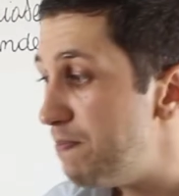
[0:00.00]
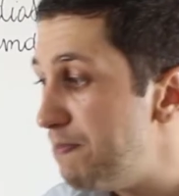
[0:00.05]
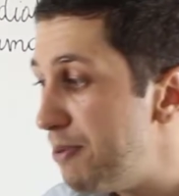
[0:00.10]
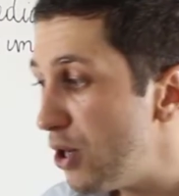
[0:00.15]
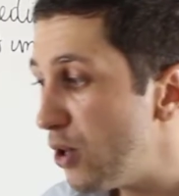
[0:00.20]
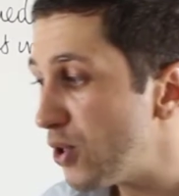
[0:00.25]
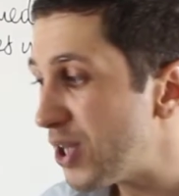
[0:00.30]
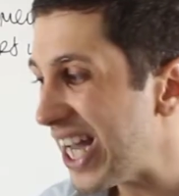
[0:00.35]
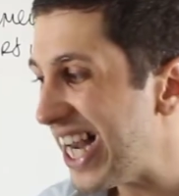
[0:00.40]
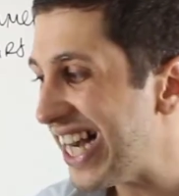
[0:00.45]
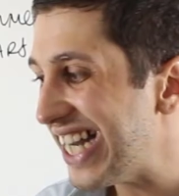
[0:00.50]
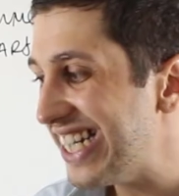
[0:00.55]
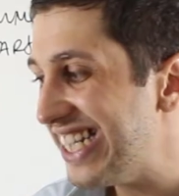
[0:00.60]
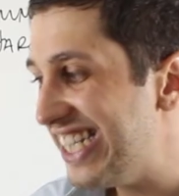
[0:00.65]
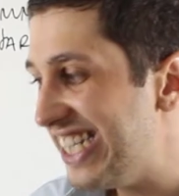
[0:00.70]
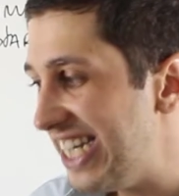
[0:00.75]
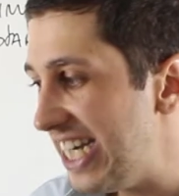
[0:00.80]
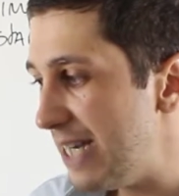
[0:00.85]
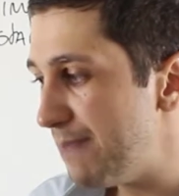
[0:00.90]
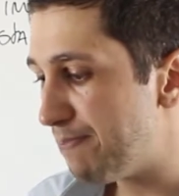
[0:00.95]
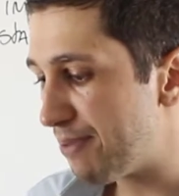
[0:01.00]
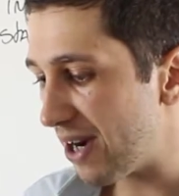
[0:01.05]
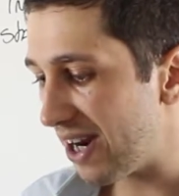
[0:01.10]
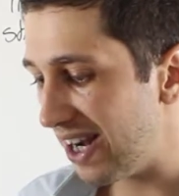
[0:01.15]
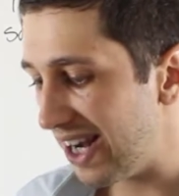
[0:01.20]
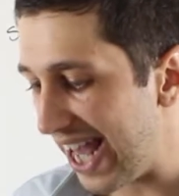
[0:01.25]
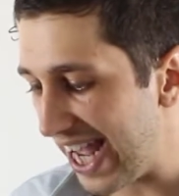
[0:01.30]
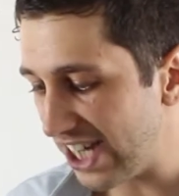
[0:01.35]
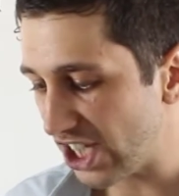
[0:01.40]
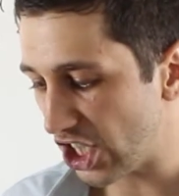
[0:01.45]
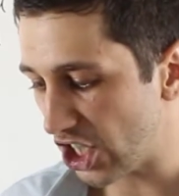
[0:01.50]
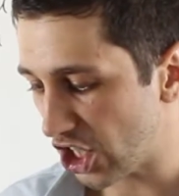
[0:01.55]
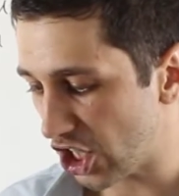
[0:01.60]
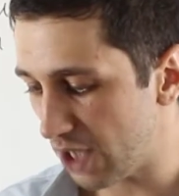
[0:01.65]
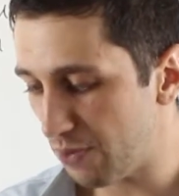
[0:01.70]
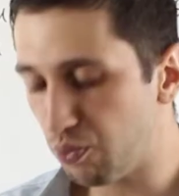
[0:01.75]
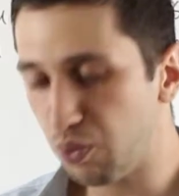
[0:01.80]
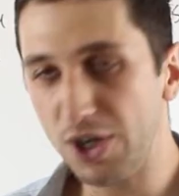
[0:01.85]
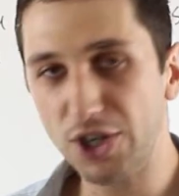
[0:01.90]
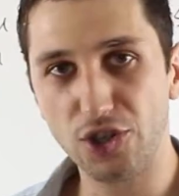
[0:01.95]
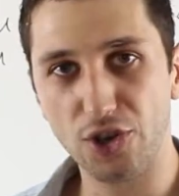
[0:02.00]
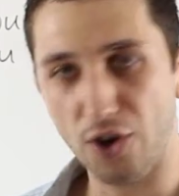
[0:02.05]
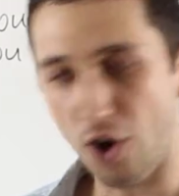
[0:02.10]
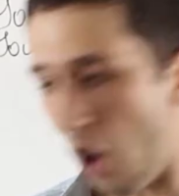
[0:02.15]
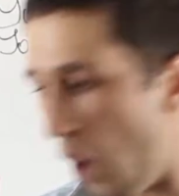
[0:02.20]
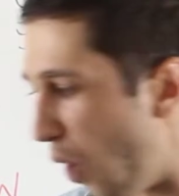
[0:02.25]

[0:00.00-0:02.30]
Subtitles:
build a deep relationship with your